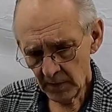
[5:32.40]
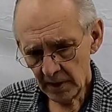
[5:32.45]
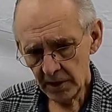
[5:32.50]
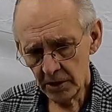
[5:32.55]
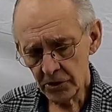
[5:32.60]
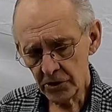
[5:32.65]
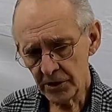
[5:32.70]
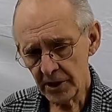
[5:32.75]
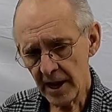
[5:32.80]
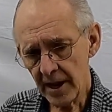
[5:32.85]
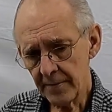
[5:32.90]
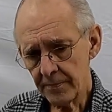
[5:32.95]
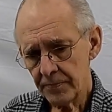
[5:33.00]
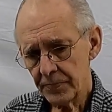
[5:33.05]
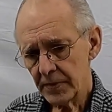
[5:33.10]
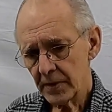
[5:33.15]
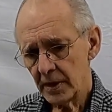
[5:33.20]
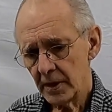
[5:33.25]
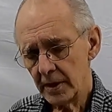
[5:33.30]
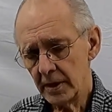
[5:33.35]
is
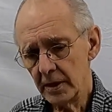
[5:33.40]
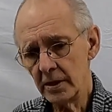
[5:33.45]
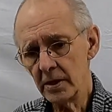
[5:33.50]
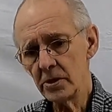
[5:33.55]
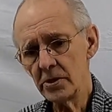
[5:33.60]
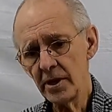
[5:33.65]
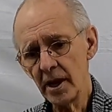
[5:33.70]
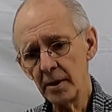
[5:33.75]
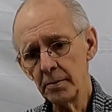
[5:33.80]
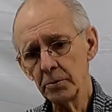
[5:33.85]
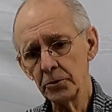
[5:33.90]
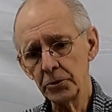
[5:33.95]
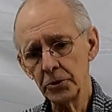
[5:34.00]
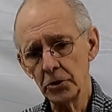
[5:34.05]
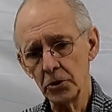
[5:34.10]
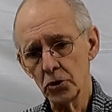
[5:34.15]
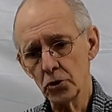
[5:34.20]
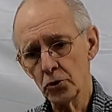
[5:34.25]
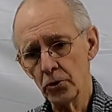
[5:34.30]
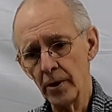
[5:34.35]
that it is able
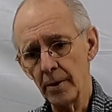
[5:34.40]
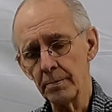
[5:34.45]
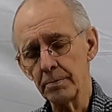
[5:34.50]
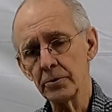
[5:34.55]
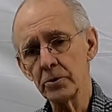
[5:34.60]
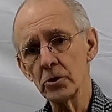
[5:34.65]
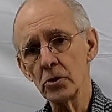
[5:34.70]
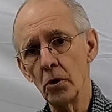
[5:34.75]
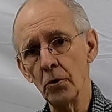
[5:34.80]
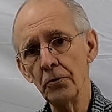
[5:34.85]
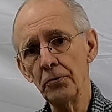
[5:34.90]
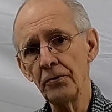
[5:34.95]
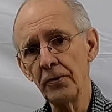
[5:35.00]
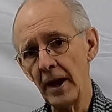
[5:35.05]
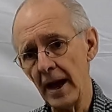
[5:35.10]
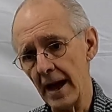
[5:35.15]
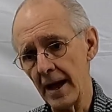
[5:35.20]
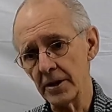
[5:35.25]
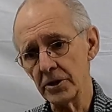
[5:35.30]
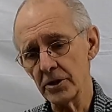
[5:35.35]
to trip so
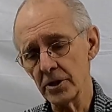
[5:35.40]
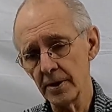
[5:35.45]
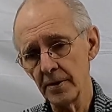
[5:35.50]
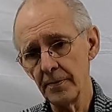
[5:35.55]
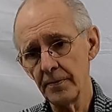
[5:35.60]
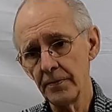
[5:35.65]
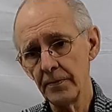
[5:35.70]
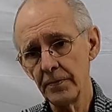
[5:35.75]
fast